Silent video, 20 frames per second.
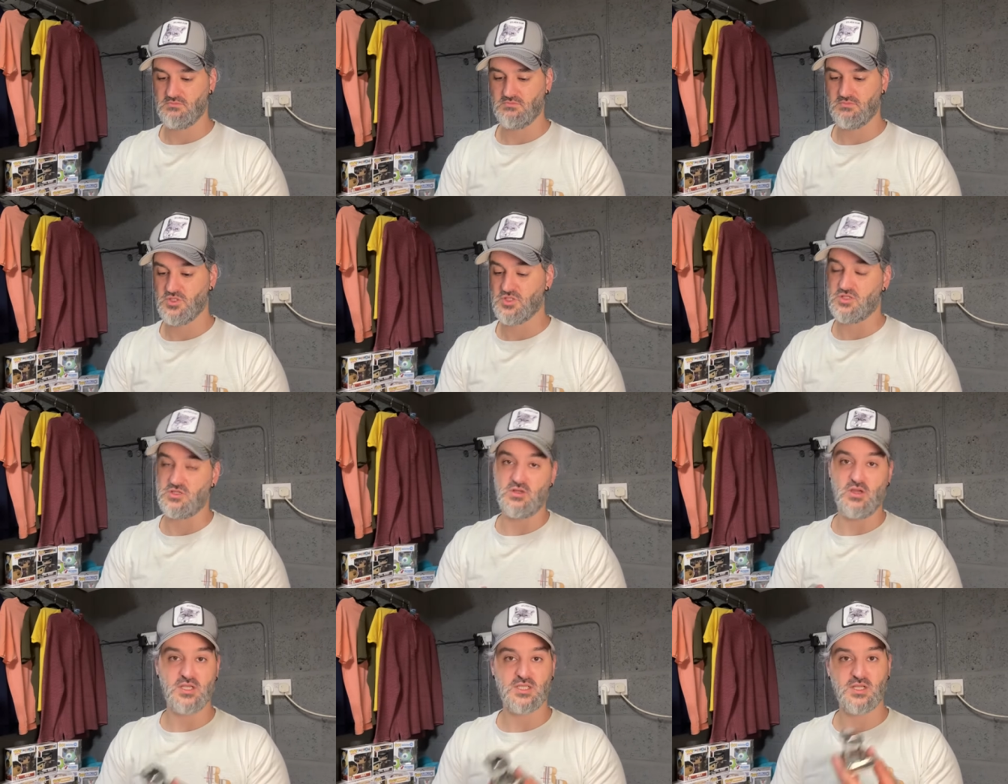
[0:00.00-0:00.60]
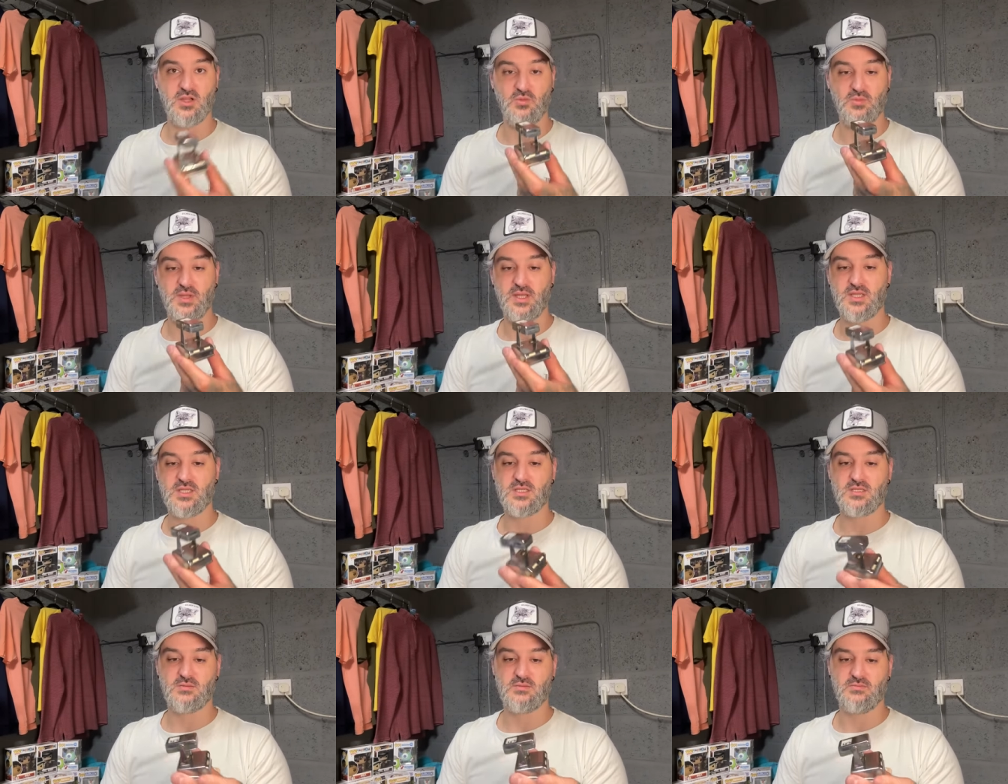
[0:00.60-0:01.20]
Just a nice little
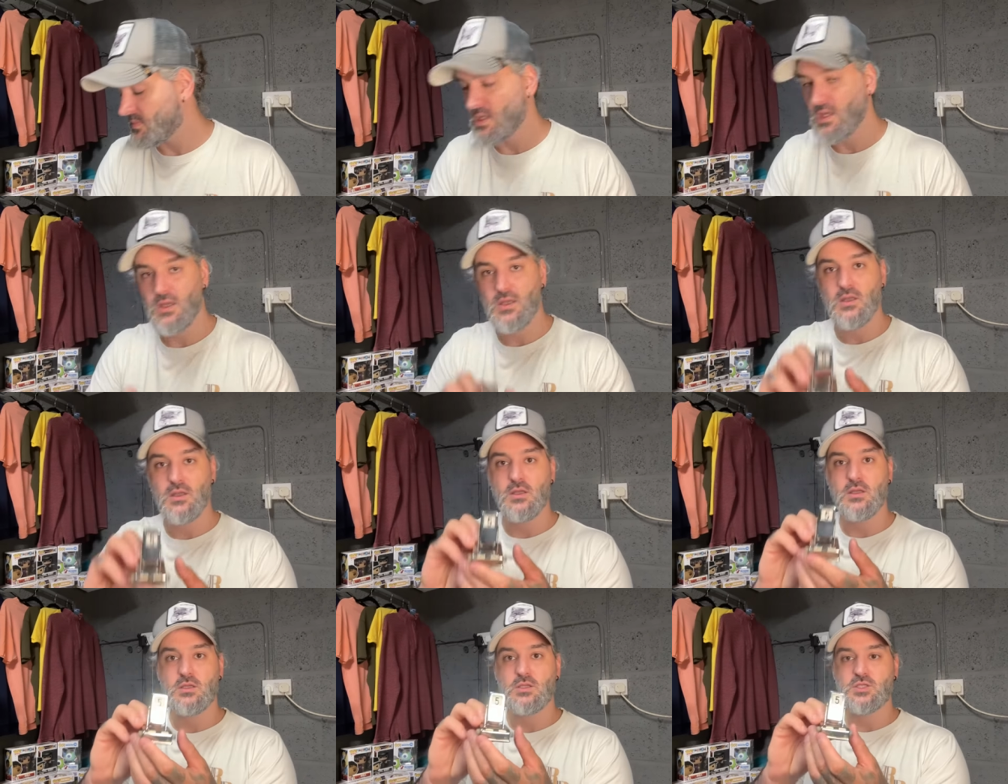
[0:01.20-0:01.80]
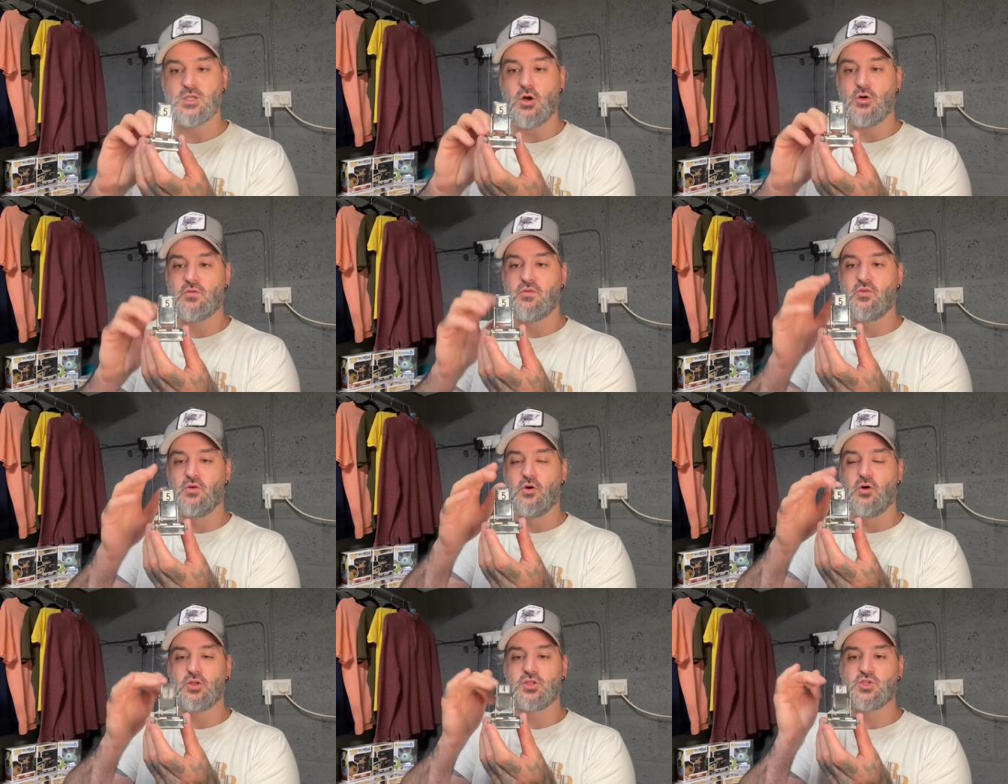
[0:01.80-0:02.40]
piece. Sold
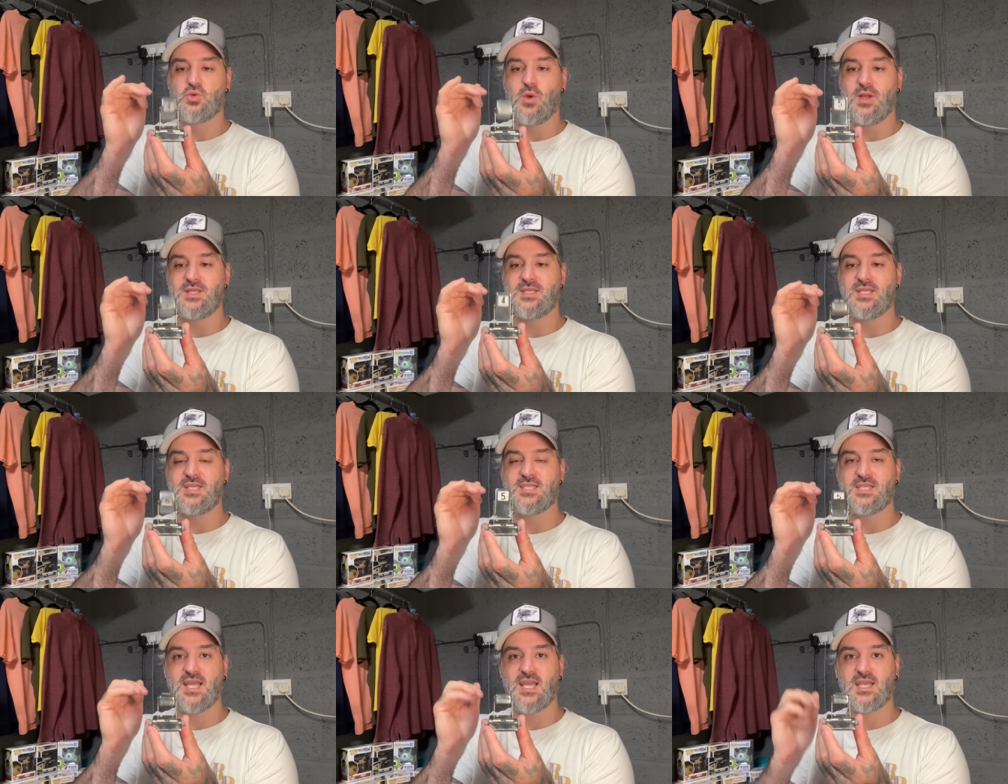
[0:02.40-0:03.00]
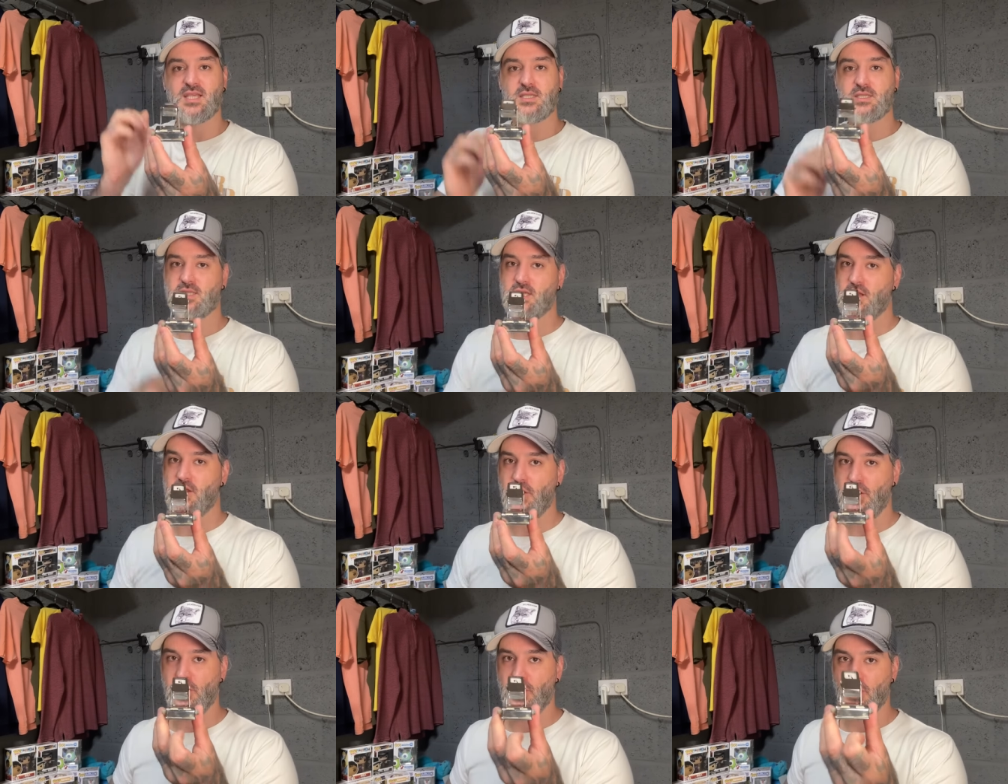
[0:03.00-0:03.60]
for twenty six
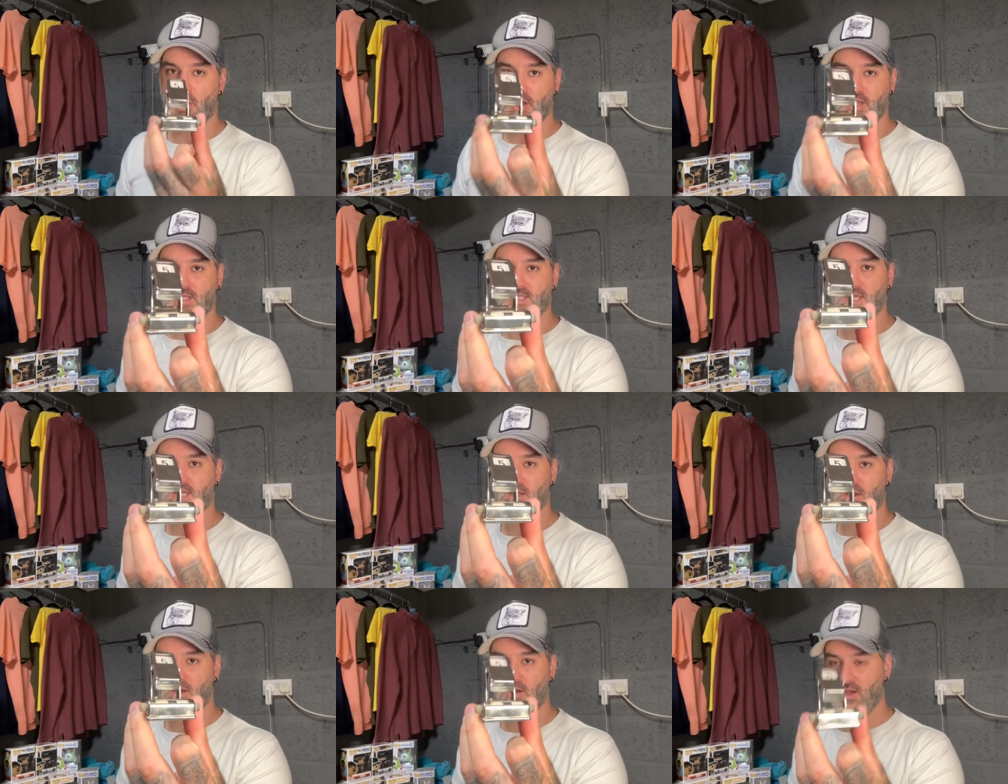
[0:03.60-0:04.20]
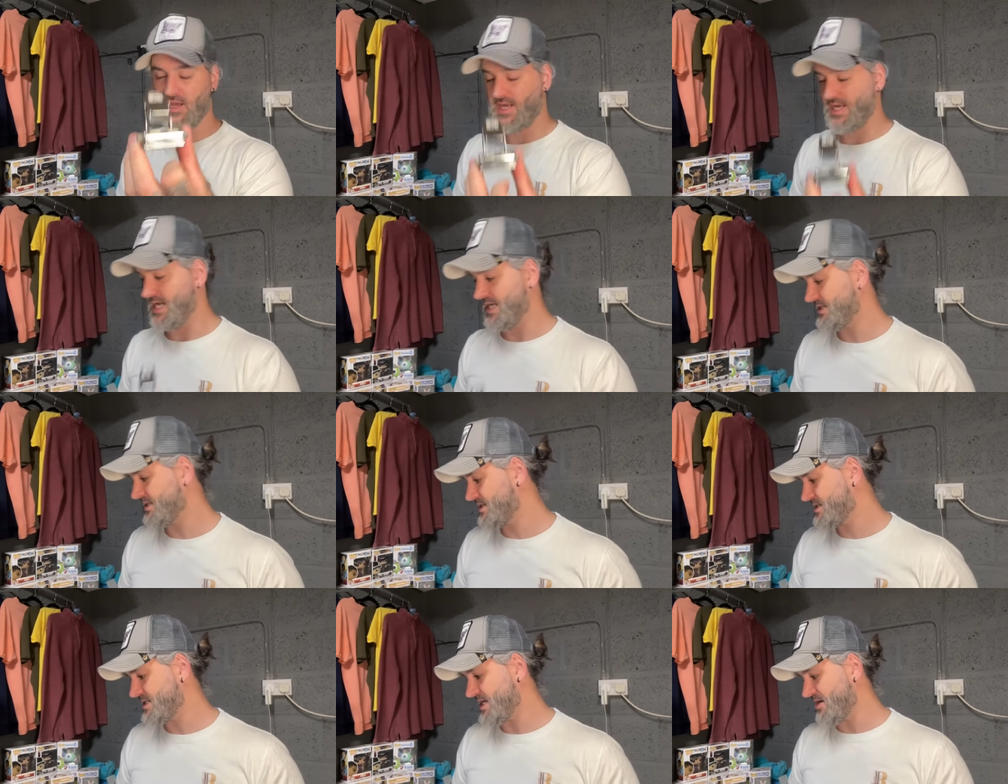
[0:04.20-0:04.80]
ninety nine. Had
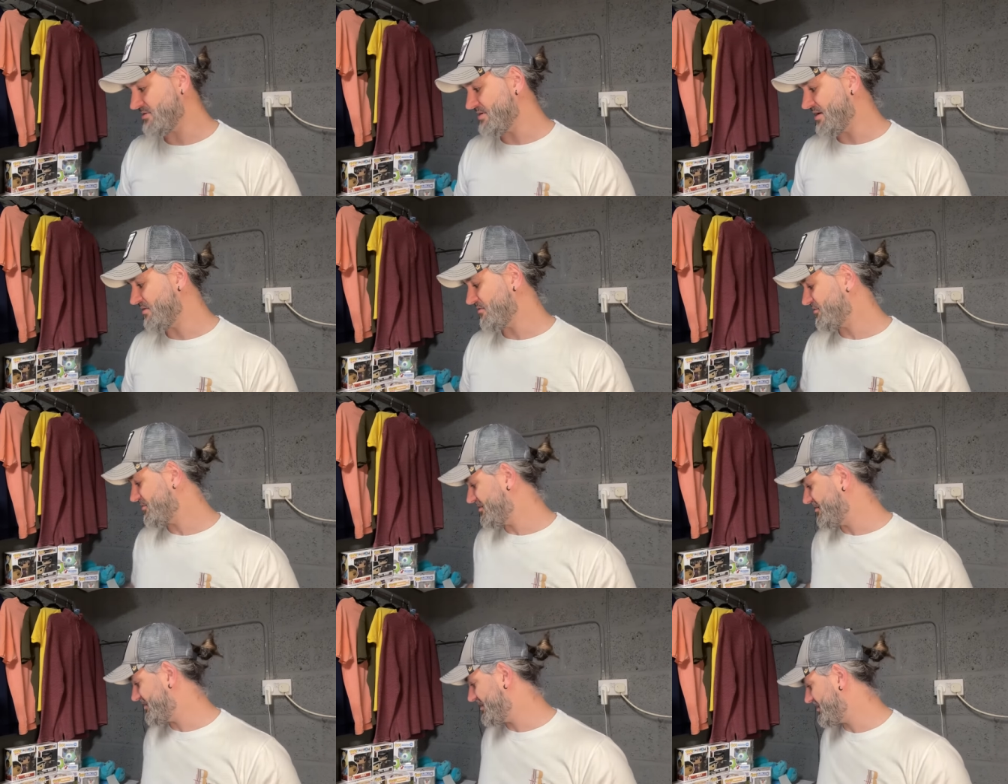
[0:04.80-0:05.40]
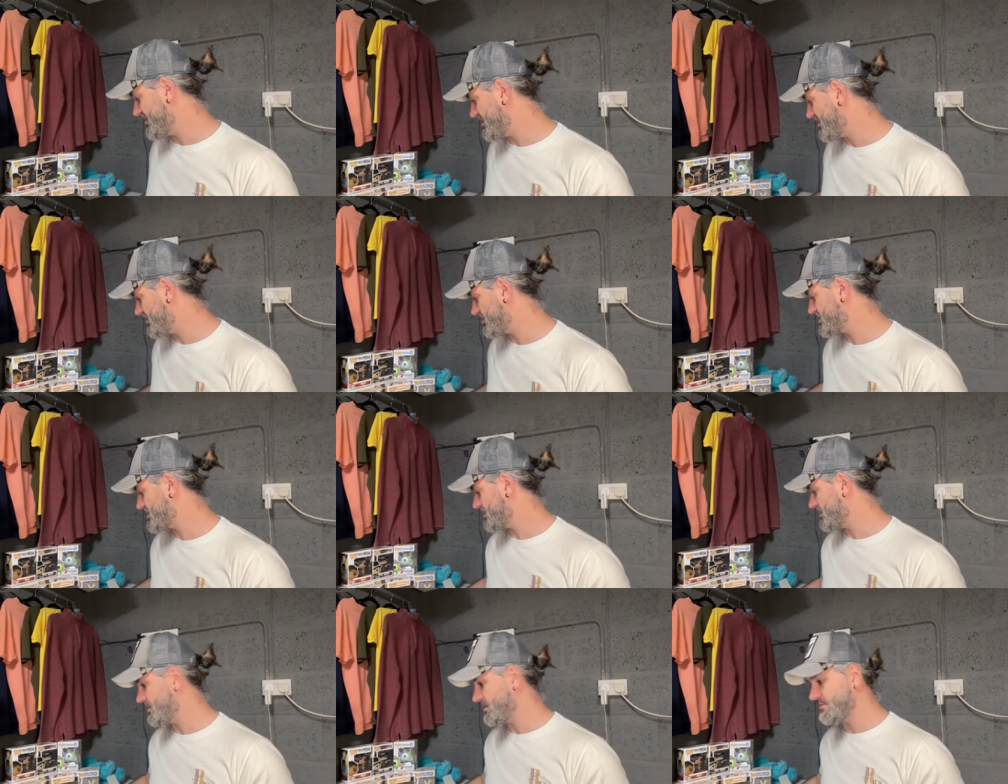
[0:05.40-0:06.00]
this sat around for a very long
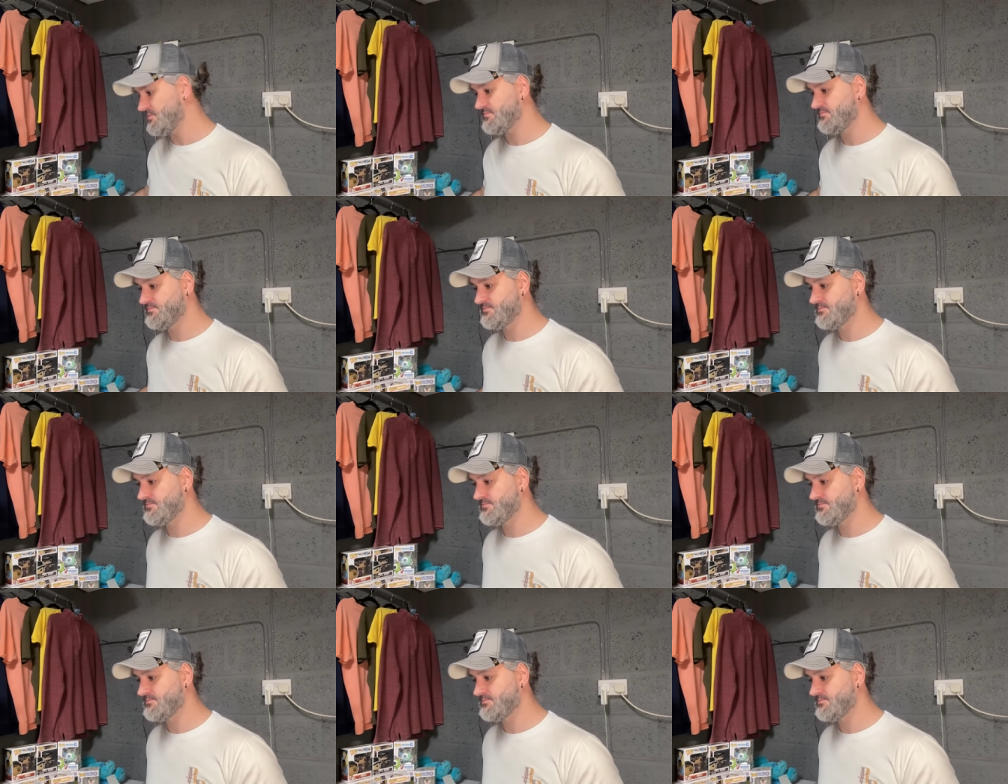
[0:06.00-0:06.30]
time.